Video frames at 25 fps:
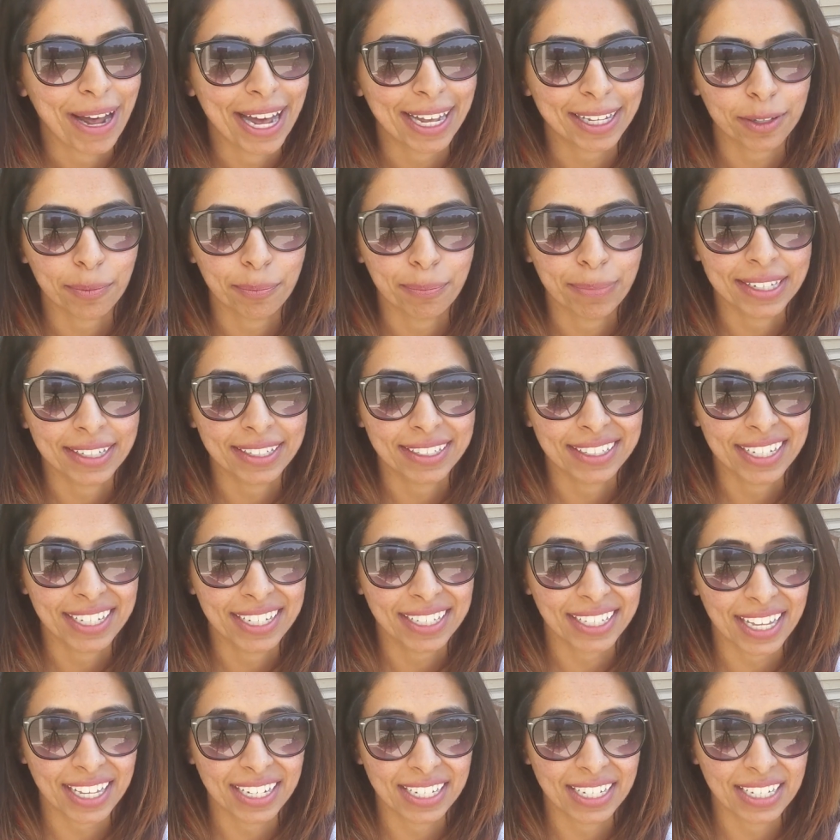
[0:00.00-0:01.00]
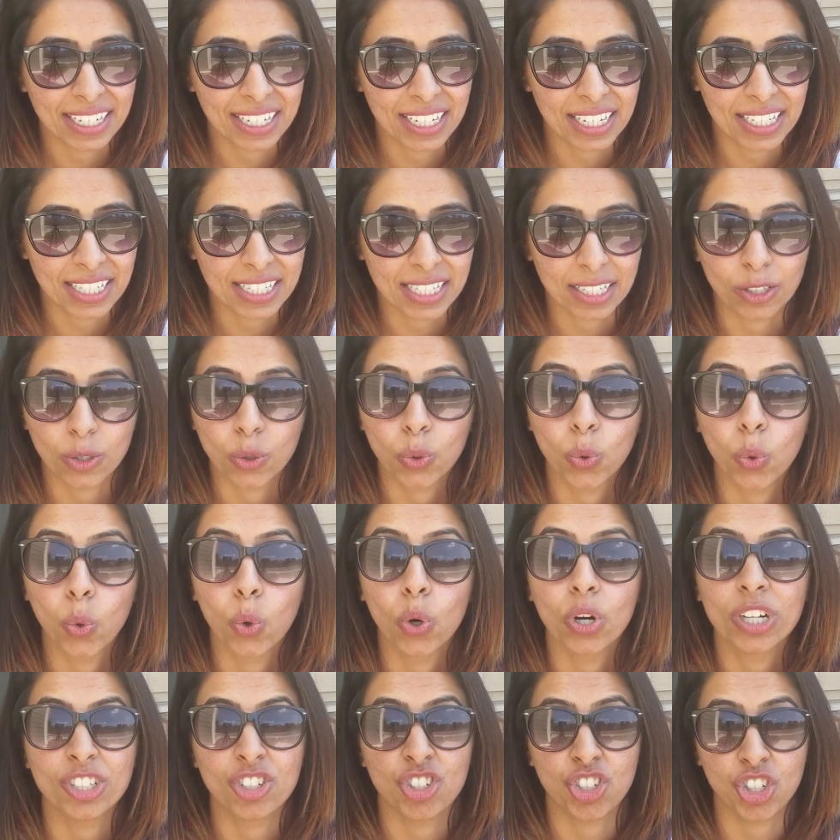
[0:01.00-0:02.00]
pack a picnic, and it is
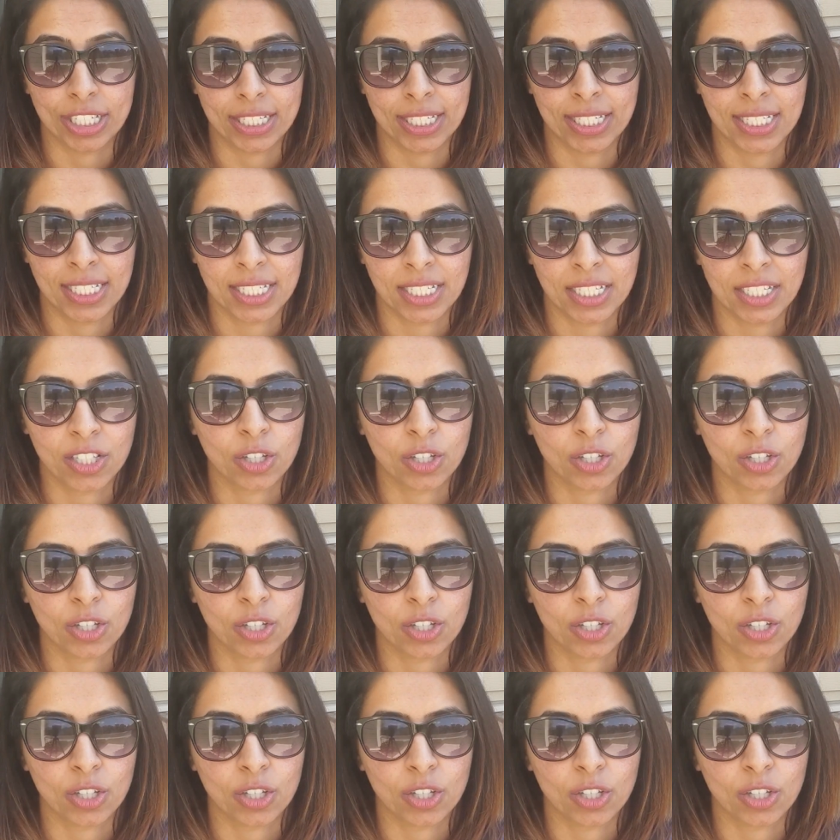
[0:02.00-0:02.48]
gorgeous.